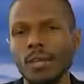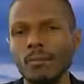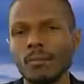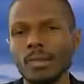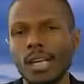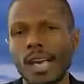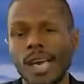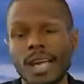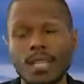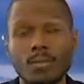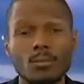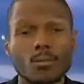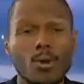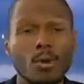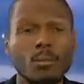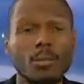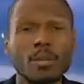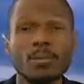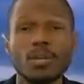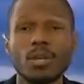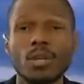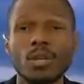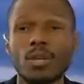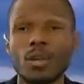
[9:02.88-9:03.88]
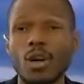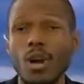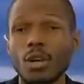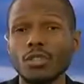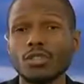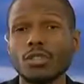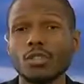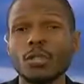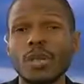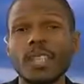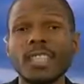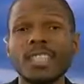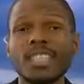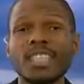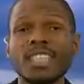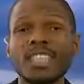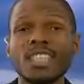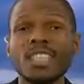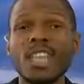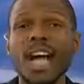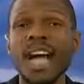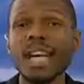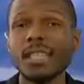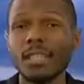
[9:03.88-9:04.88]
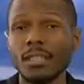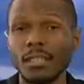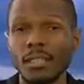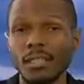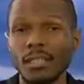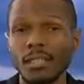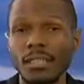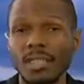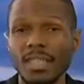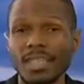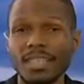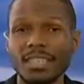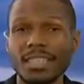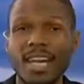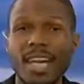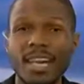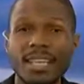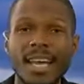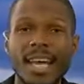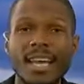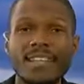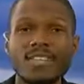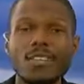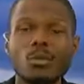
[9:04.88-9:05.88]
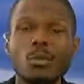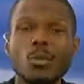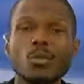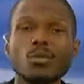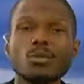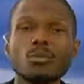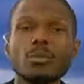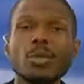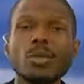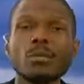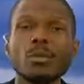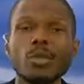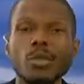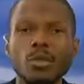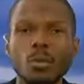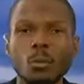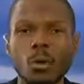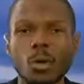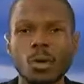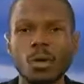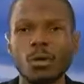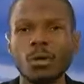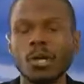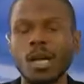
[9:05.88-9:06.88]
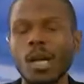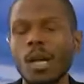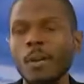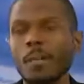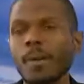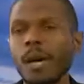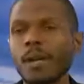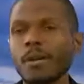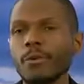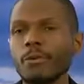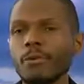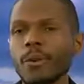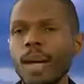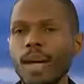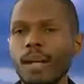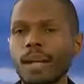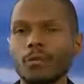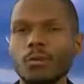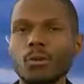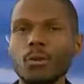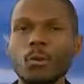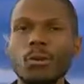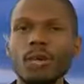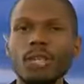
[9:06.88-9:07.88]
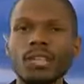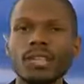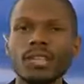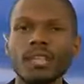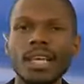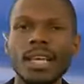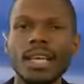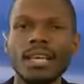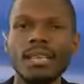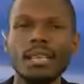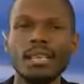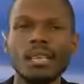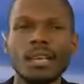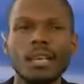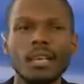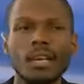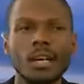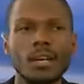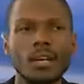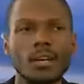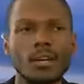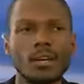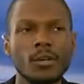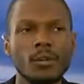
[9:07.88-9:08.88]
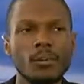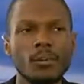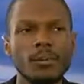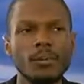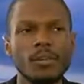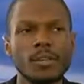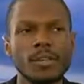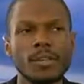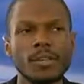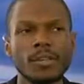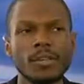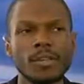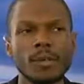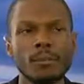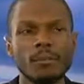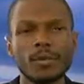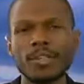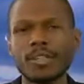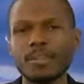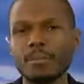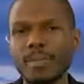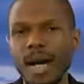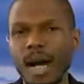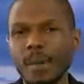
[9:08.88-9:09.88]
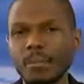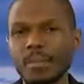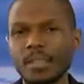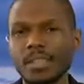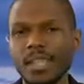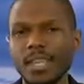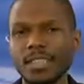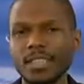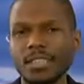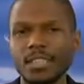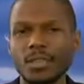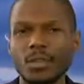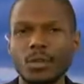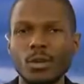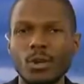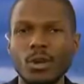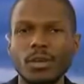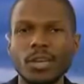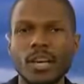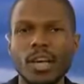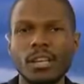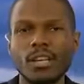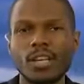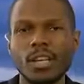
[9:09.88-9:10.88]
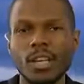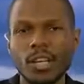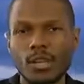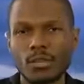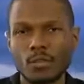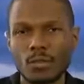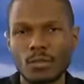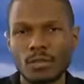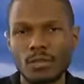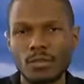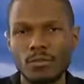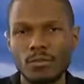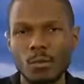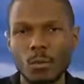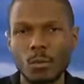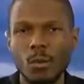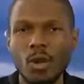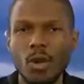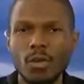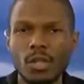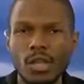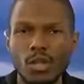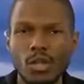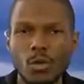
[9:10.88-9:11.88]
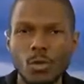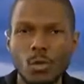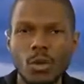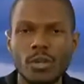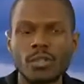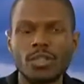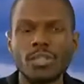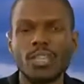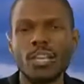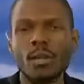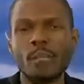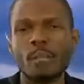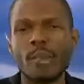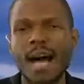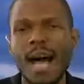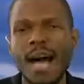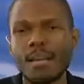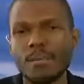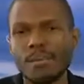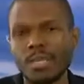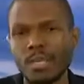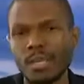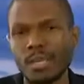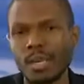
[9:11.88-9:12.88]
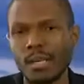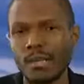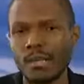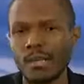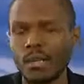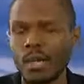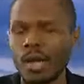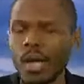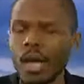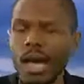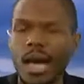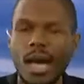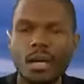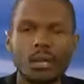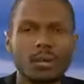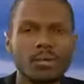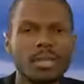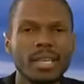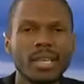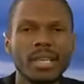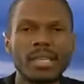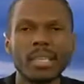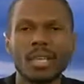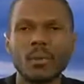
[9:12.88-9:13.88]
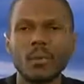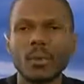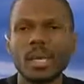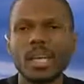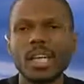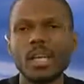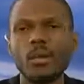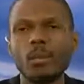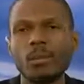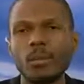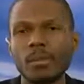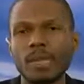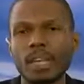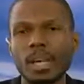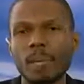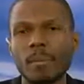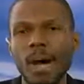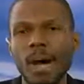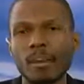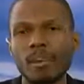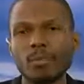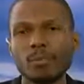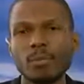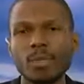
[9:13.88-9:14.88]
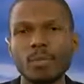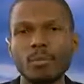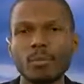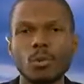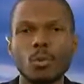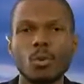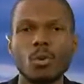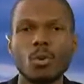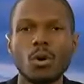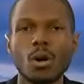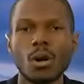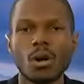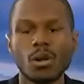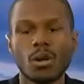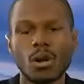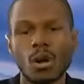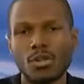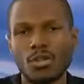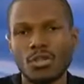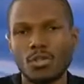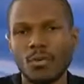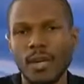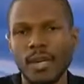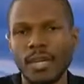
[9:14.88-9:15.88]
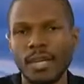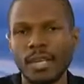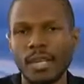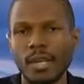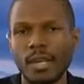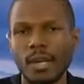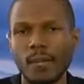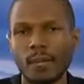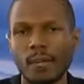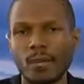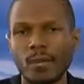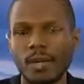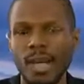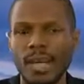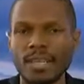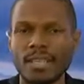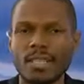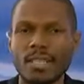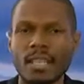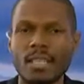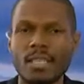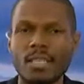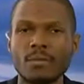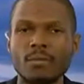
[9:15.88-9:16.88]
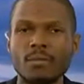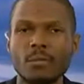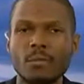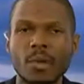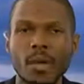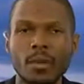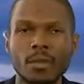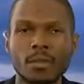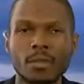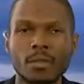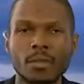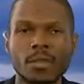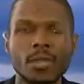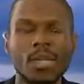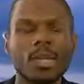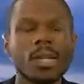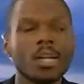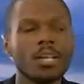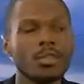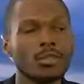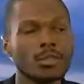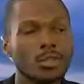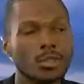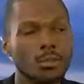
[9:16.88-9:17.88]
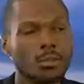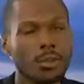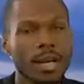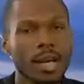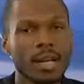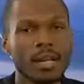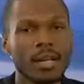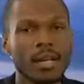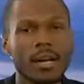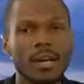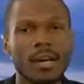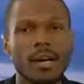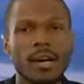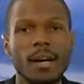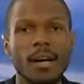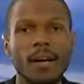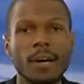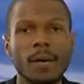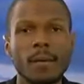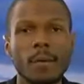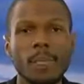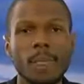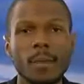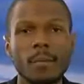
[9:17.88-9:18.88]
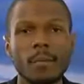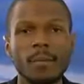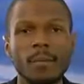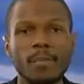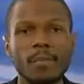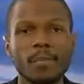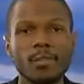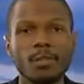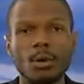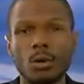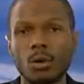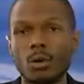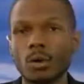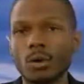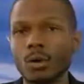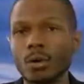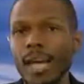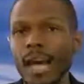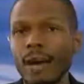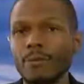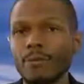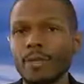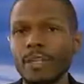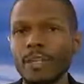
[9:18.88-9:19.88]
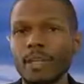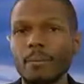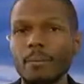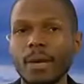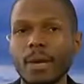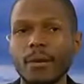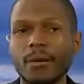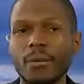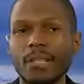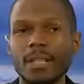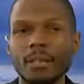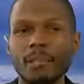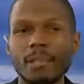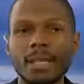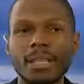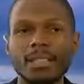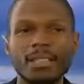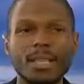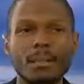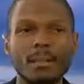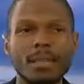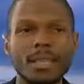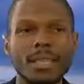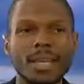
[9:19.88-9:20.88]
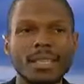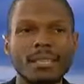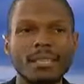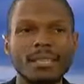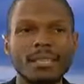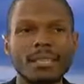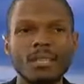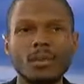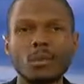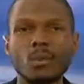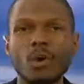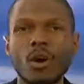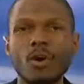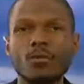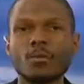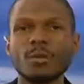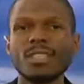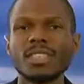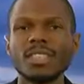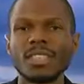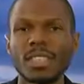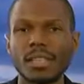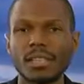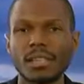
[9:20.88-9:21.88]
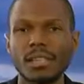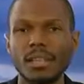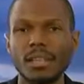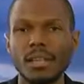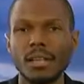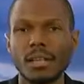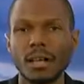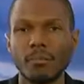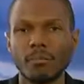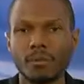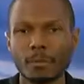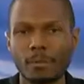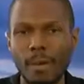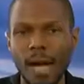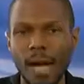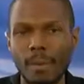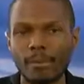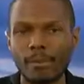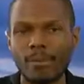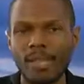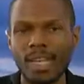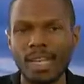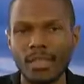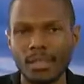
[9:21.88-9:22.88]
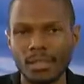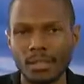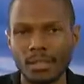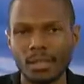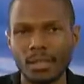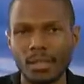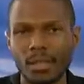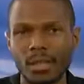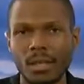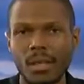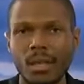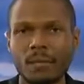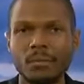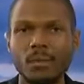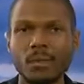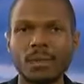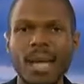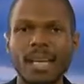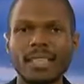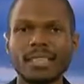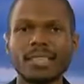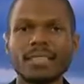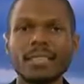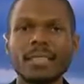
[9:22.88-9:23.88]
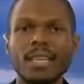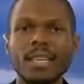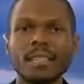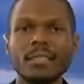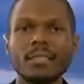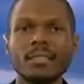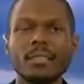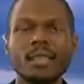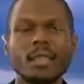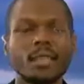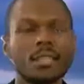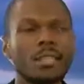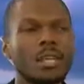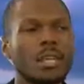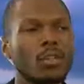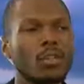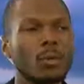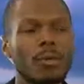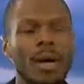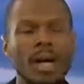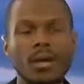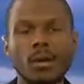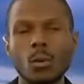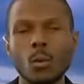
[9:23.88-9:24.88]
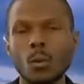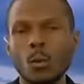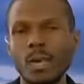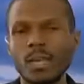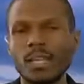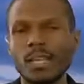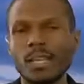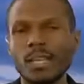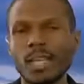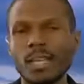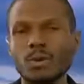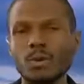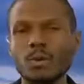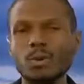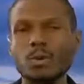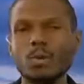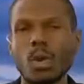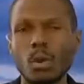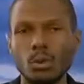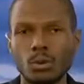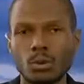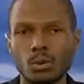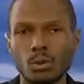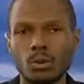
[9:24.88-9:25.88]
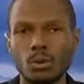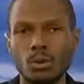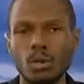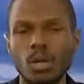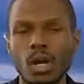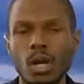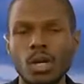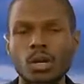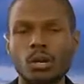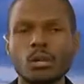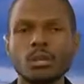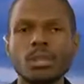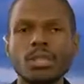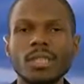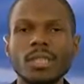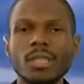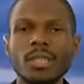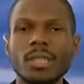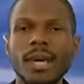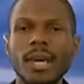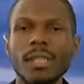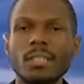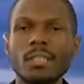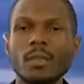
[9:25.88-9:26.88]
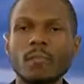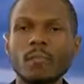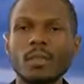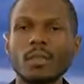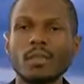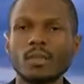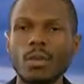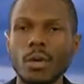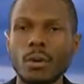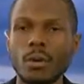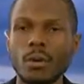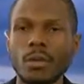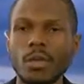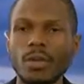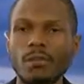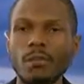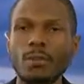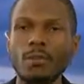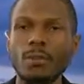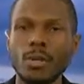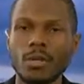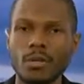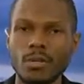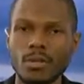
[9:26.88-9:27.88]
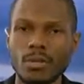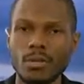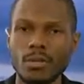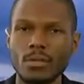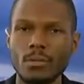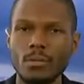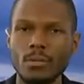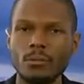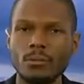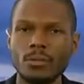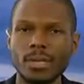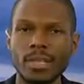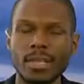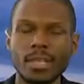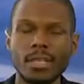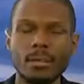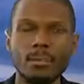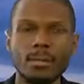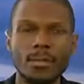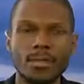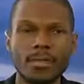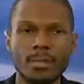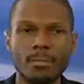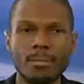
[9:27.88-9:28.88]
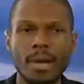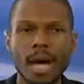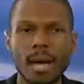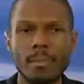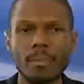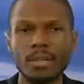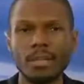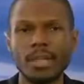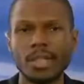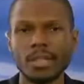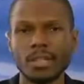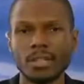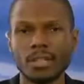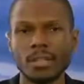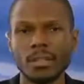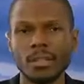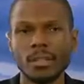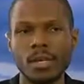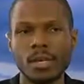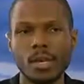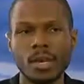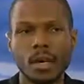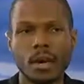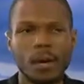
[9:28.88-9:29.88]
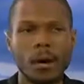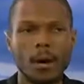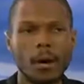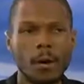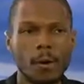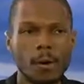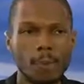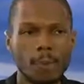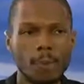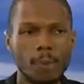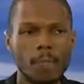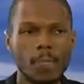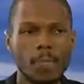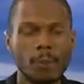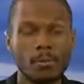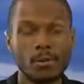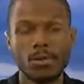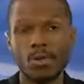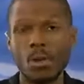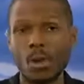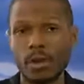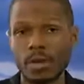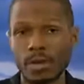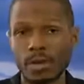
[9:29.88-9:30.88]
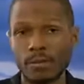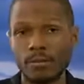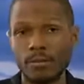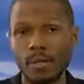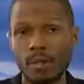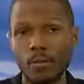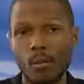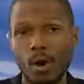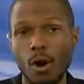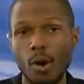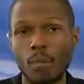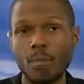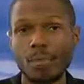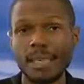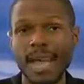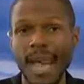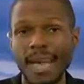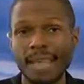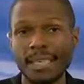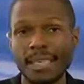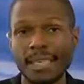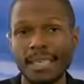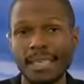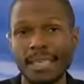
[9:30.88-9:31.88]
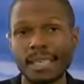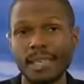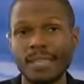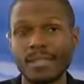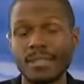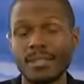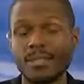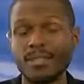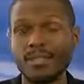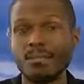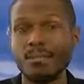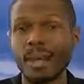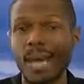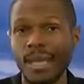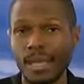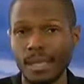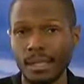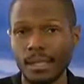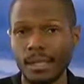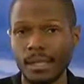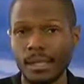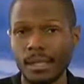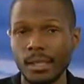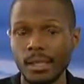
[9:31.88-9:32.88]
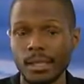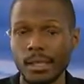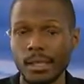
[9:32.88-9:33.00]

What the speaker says: It has more people incarcerated than China. And China has the most people in the world. Matter of fact, if you were to take the prison population in all the other countries of the world and you were to combine them together, I don't think it would equal the amount of people who are incarcerated here in the United States of America. It's correct. The so-called African American makes up less than 12% of the population of the United States. Yet no matter what state you go to, you'll see that the majority of the prisoners within any prison population, the majority of them are black and Hispanic.